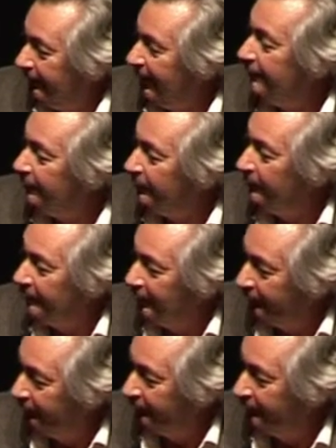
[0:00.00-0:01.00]
Everyone
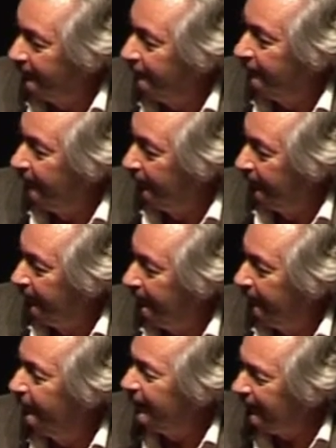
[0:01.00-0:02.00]
knows that it's
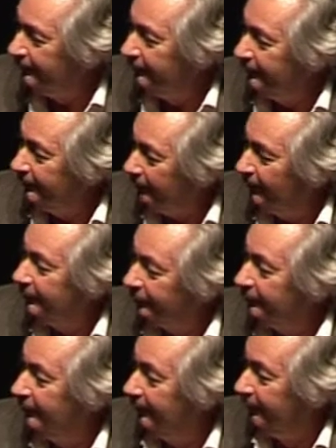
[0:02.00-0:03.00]
a really quite
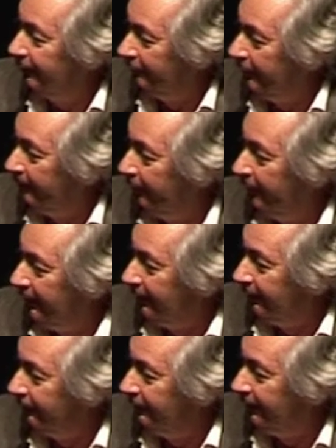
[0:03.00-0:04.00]
seriously
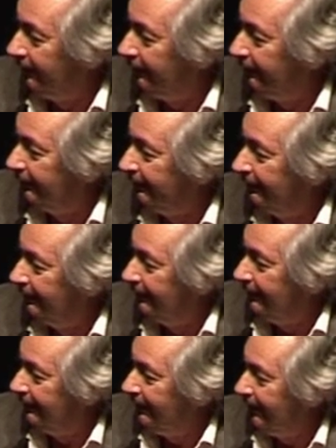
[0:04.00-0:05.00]
bullying style.
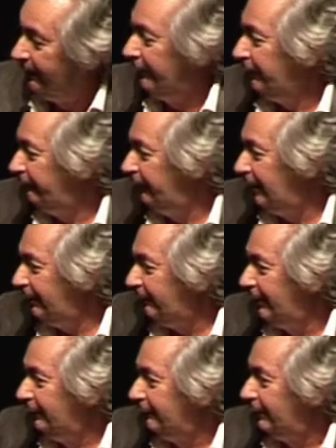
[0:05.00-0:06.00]
And for that
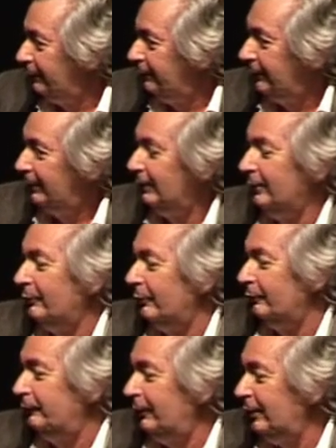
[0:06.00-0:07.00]
reason, I think
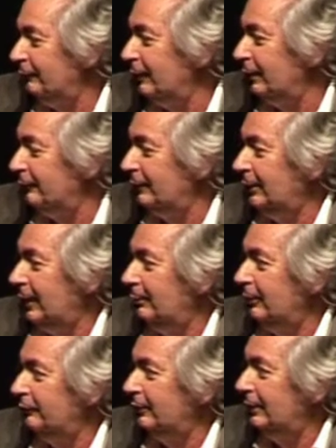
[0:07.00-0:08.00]
what Fairfax and the
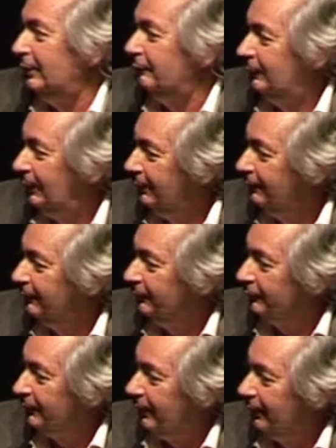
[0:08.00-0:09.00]
ABC have tended to
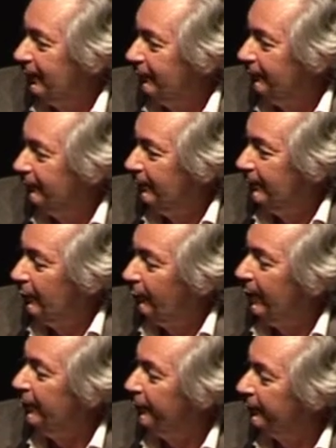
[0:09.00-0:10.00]
say is,
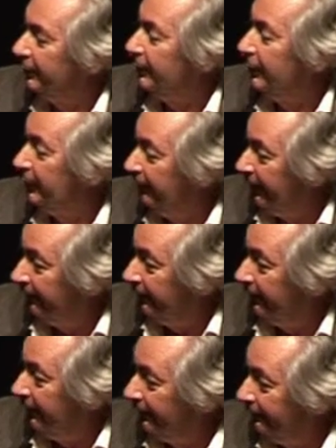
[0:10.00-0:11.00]
we're not going
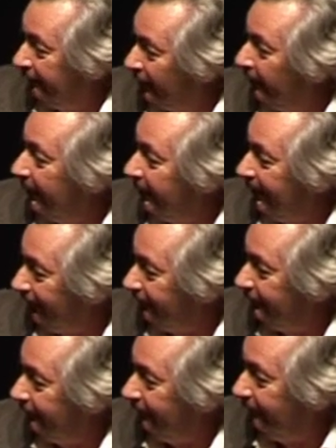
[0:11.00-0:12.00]
to lower
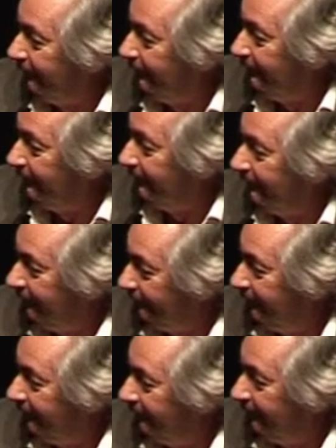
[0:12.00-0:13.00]
ourselves
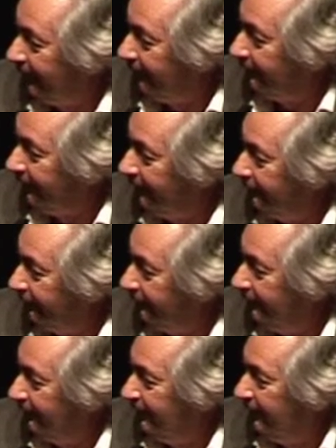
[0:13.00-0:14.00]
to that
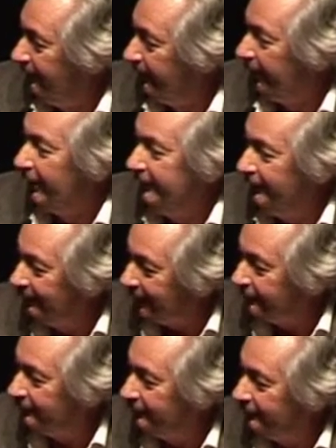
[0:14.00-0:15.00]
level. But I think
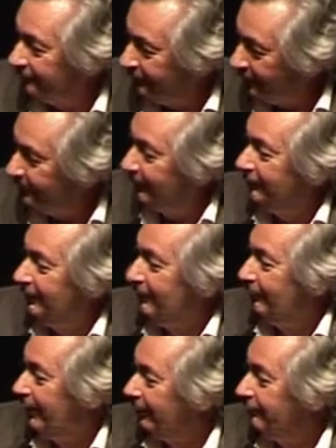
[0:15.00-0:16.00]
that's to some extent
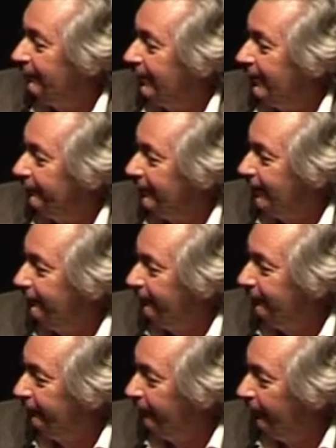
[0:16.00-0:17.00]
a
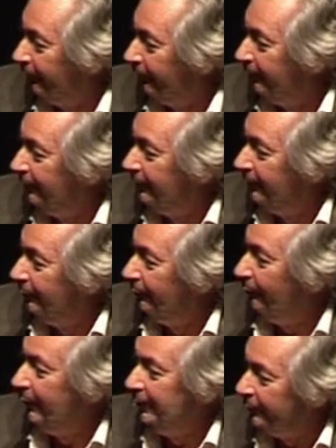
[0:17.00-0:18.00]
rationalisation for,
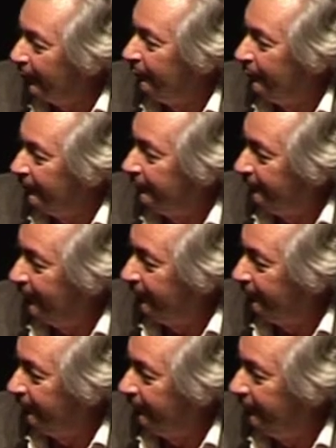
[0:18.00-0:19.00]
we don't want to
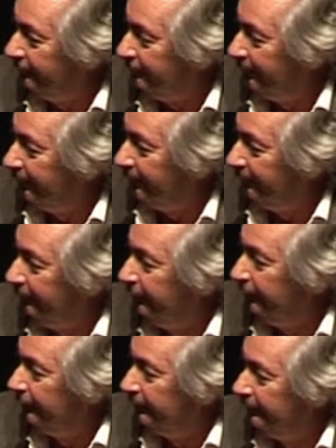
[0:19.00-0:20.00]
tangle with someone
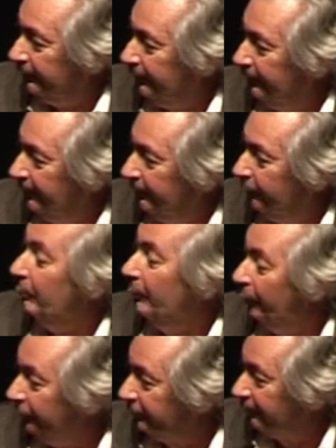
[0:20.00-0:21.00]
who will
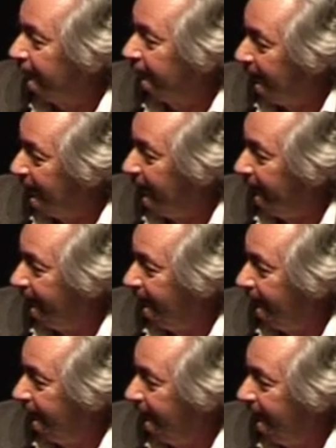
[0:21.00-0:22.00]
remorselessly go at
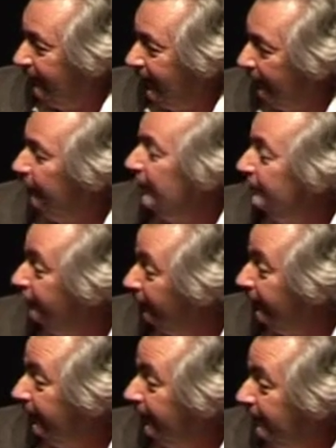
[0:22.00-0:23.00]
us and will
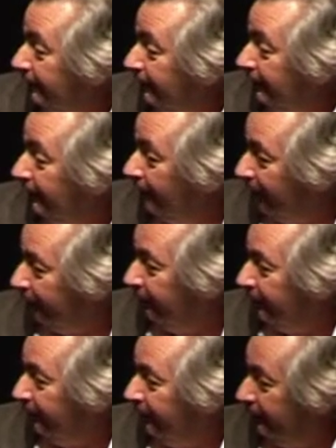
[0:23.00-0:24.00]
enjoy it in a way that
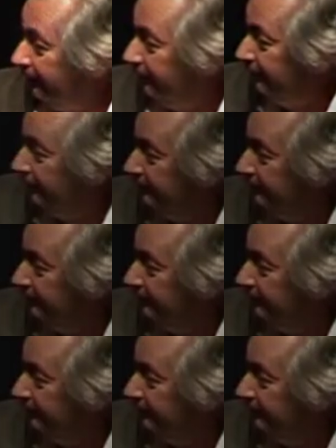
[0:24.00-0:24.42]
we won't.